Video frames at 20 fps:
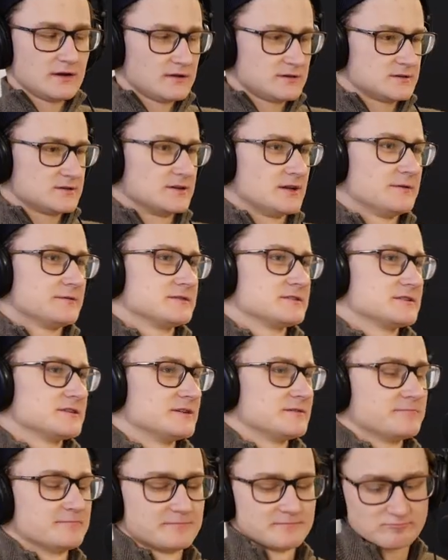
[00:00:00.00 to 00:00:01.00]
So that was
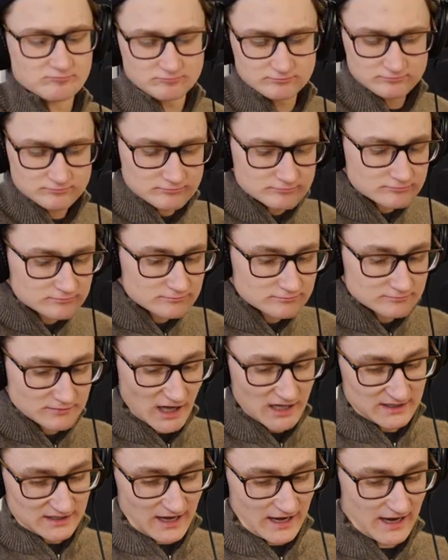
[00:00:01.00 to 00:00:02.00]
um
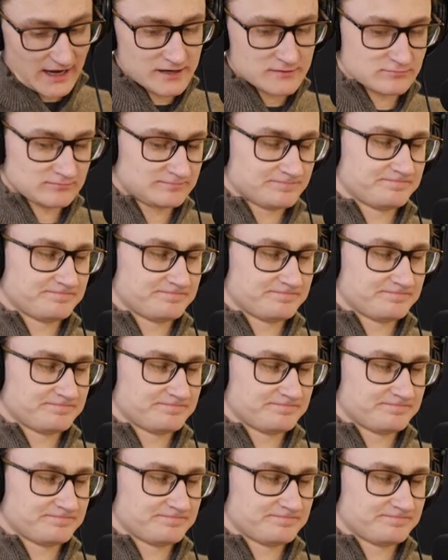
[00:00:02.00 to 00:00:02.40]
a lot.